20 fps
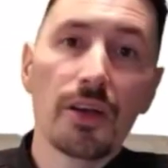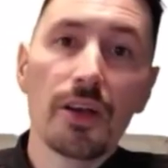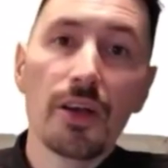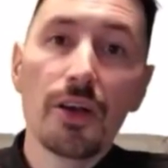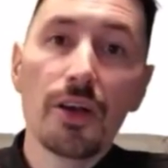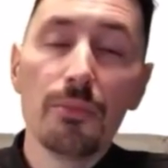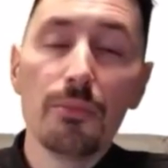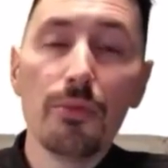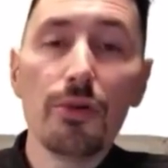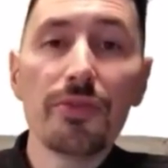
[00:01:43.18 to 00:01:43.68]

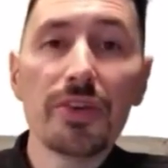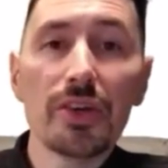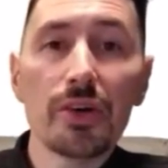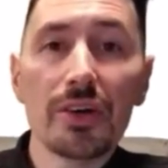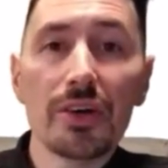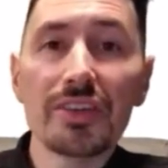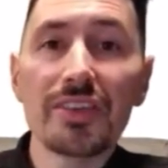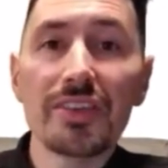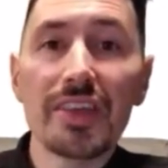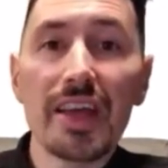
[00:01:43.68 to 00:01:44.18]
Moving
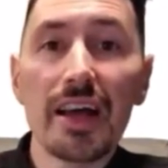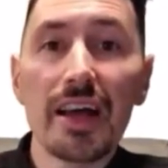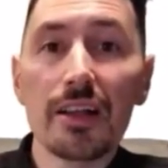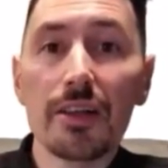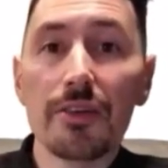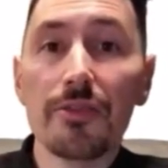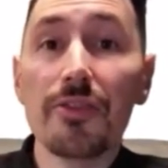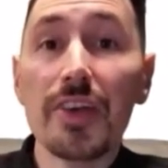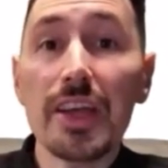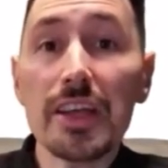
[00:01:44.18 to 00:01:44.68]
on to the
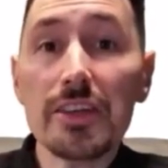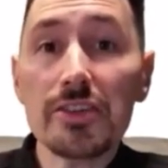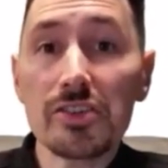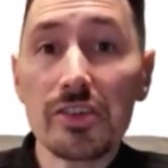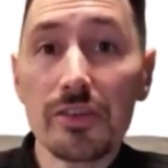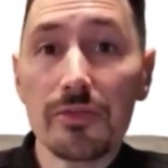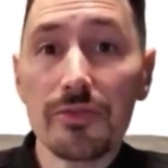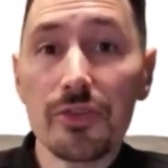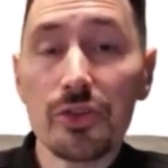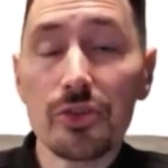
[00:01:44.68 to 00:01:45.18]

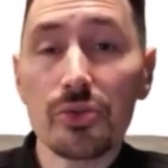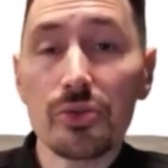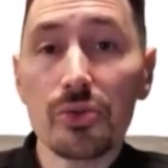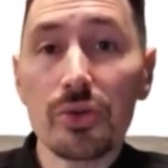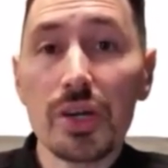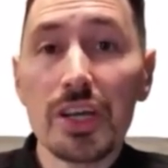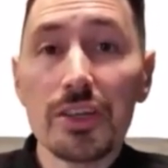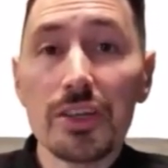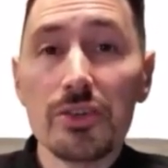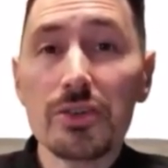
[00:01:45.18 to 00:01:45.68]
elevation
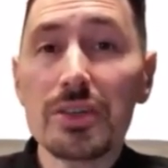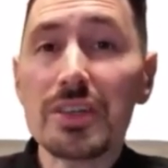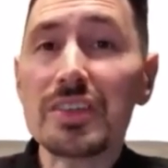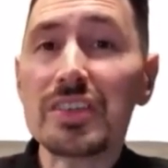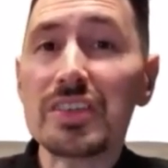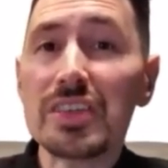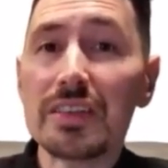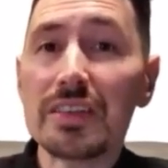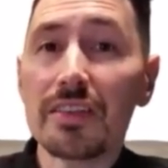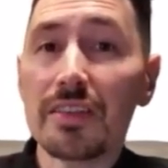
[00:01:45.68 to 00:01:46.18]
view, you can
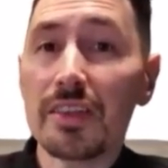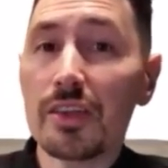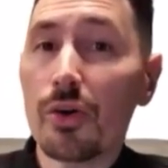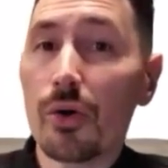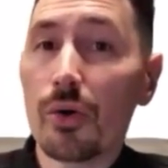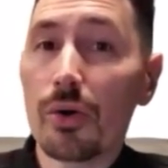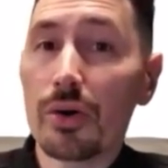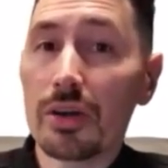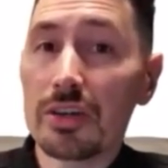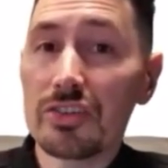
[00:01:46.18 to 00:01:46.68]
see that the
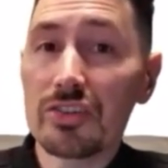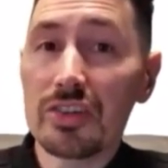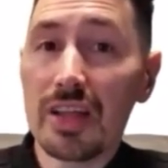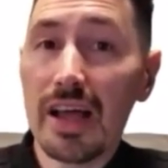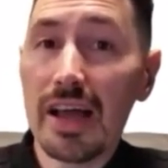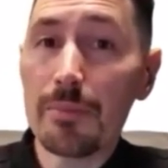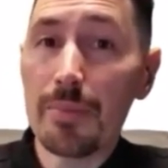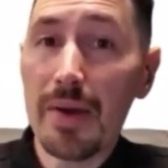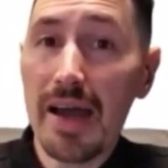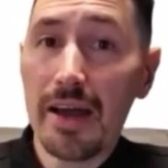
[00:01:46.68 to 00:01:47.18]
orange
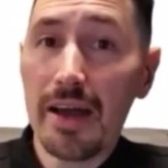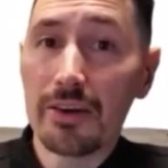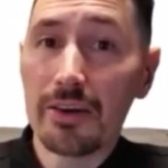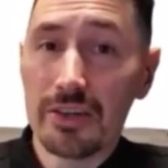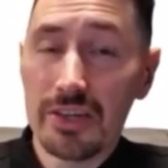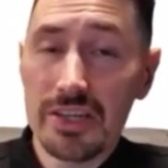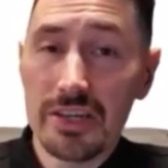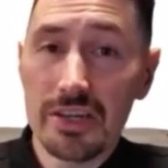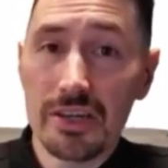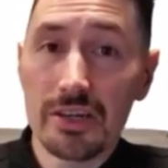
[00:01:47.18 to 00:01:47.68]
line
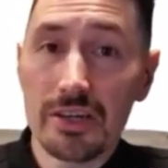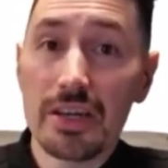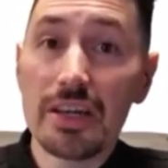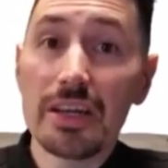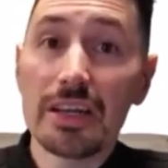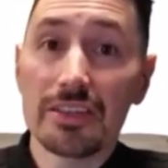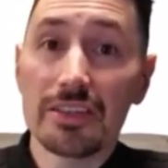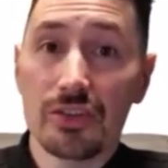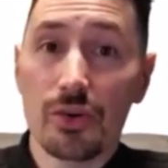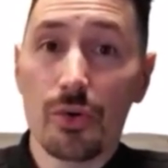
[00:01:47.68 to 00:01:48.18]
pattern here
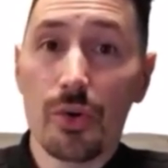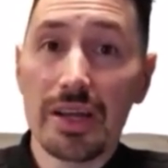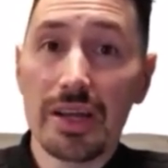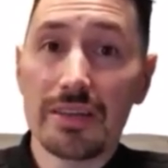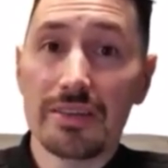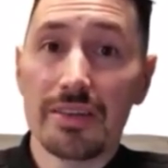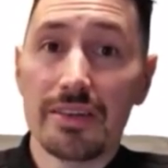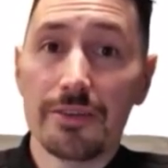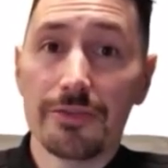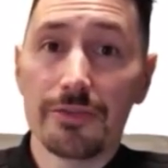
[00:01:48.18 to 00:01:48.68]
is
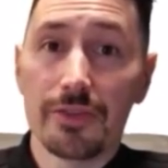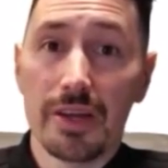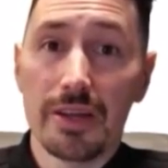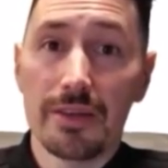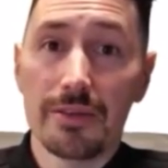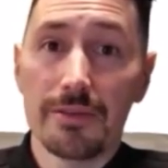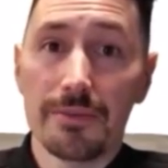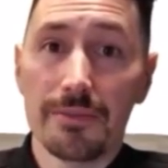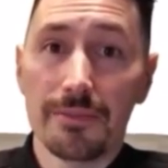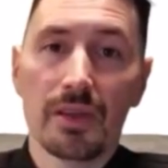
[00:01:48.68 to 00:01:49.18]
quite different.
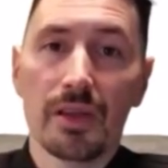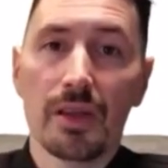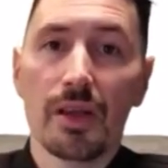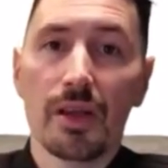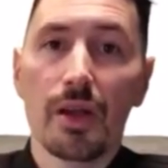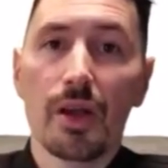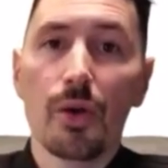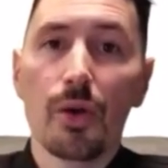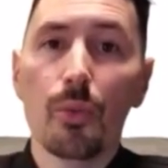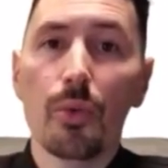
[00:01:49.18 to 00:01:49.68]

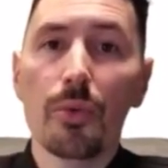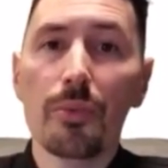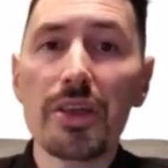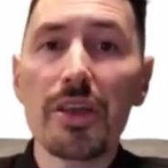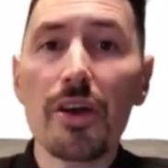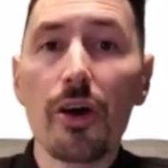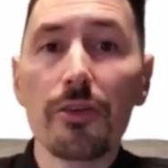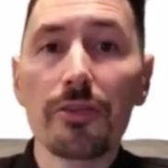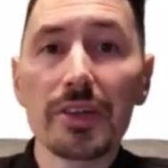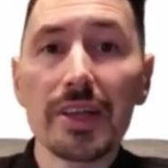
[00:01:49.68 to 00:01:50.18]
When
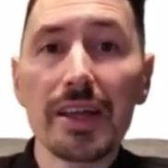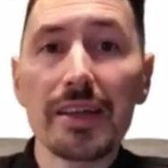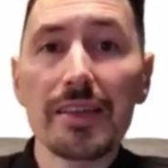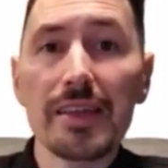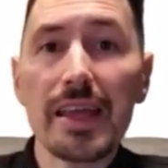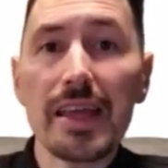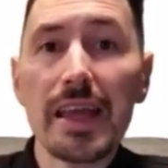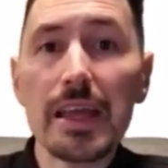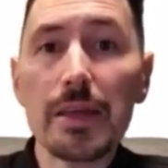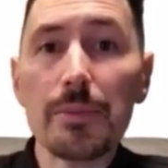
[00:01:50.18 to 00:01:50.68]
we overlay
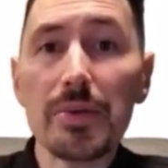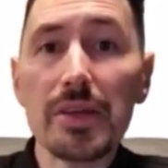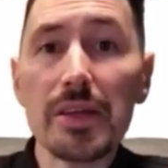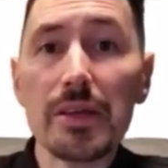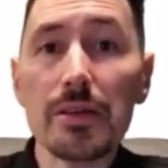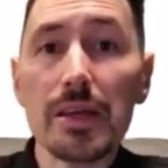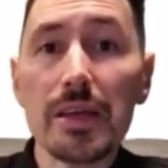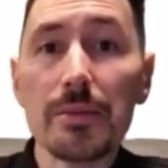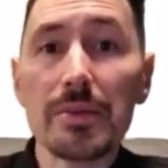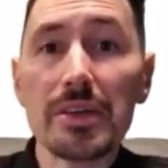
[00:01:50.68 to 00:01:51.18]
the AP
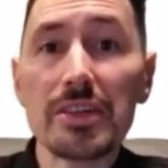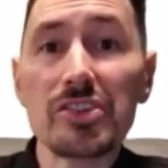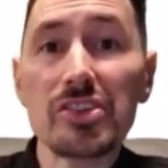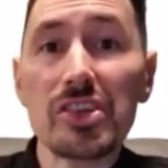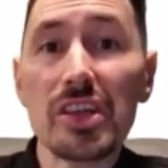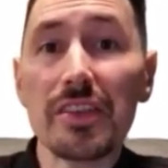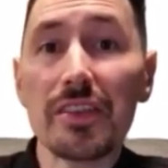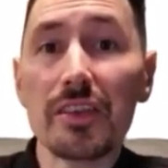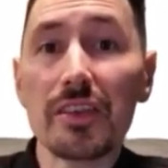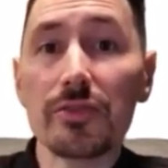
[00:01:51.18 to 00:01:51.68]
image
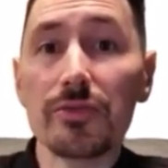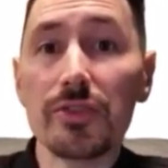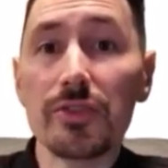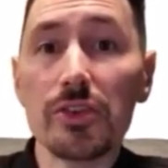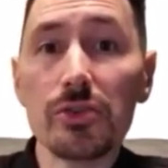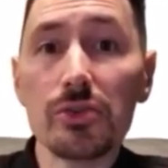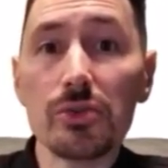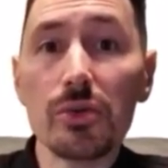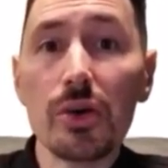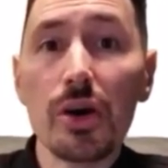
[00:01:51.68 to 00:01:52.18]
in this
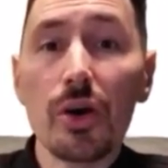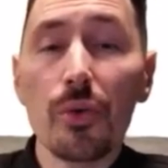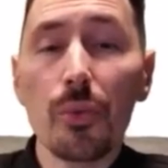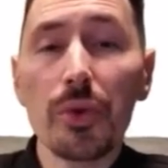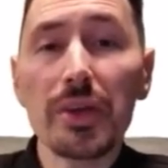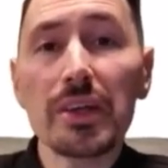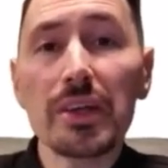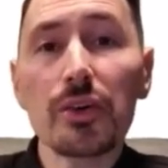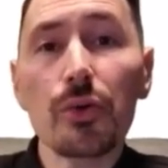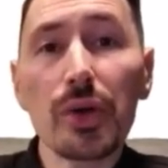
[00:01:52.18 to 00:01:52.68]
view,
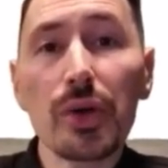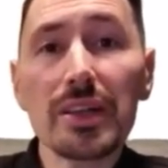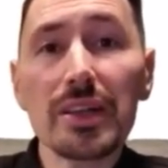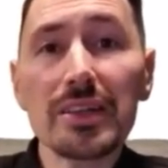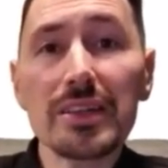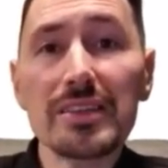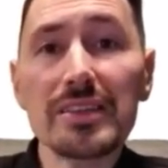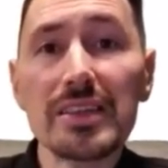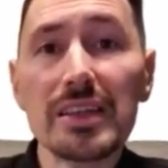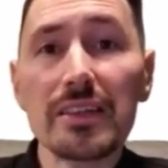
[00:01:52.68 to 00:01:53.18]
we can
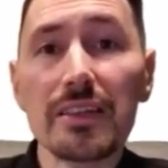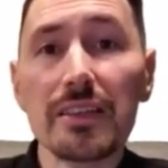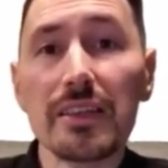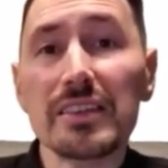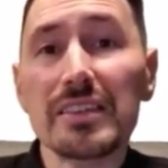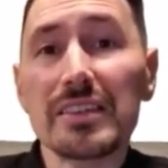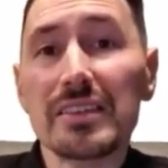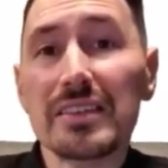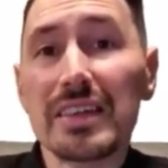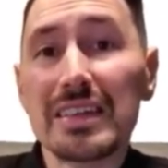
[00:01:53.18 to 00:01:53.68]
quickly see that
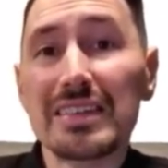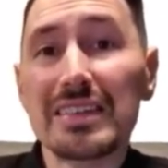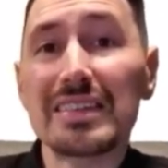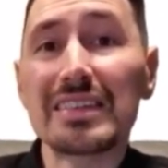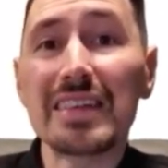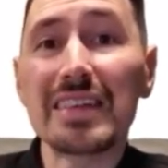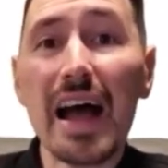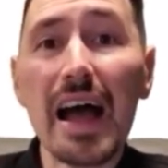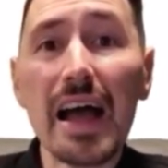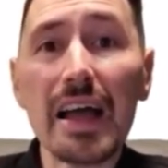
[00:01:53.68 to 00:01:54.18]
this is a
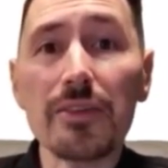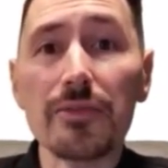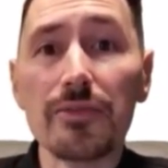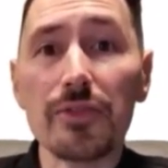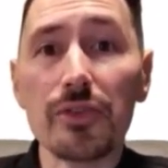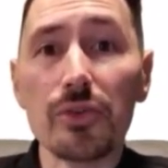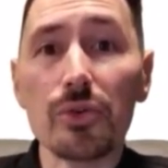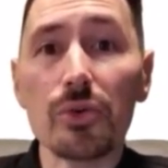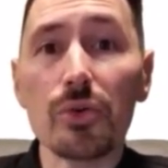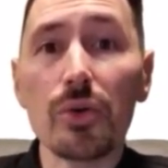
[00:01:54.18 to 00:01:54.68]
side
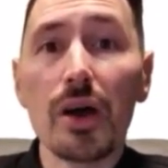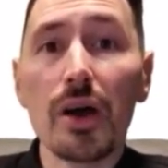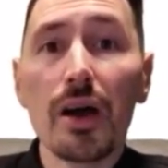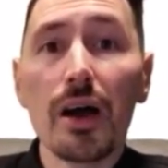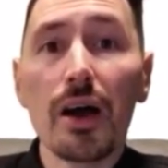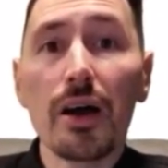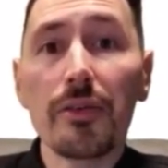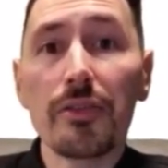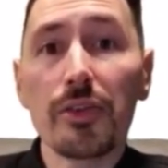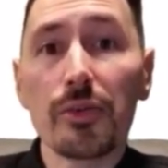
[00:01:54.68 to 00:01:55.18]
view
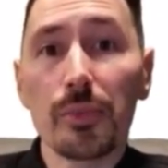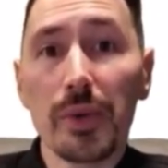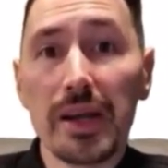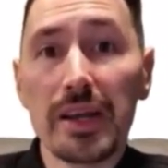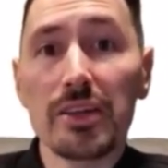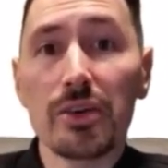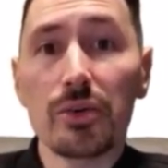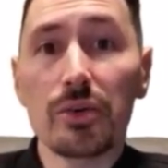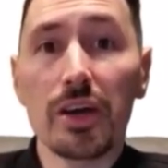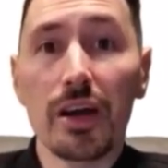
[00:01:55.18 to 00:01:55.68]
of the
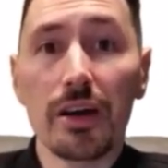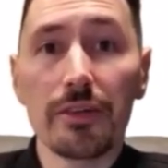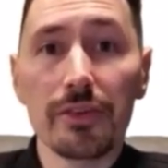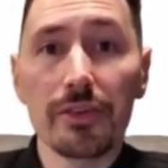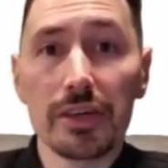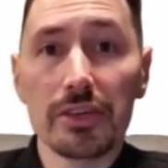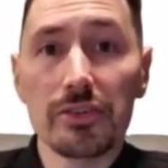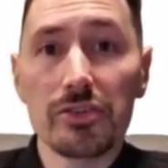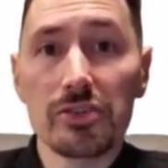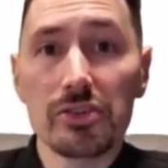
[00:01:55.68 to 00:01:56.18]
radio
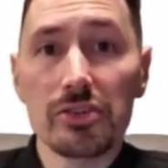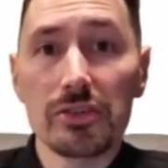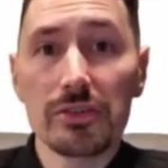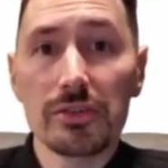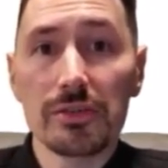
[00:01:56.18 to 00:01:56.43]
coverage.